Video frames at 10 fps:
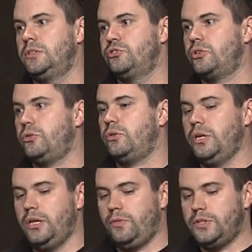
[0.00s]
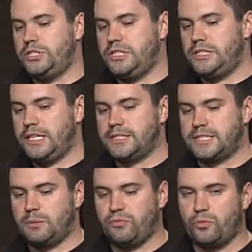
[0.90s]
So the GC, as I
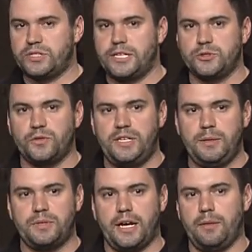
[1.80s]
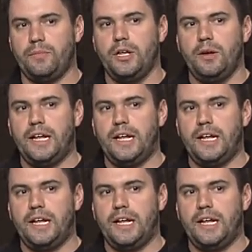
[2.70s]
said before, scales with heap time.